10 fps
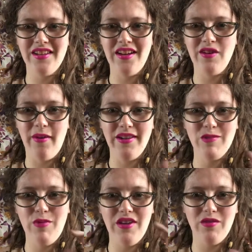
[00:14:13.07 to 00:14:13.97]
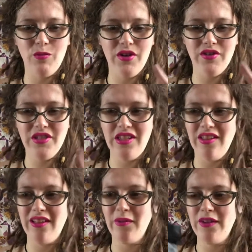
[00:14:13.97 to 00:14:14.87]
I know I speak in weird tea
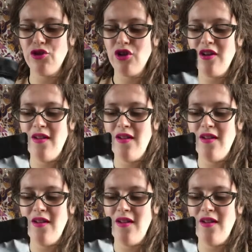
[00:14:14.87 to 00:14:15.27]
language.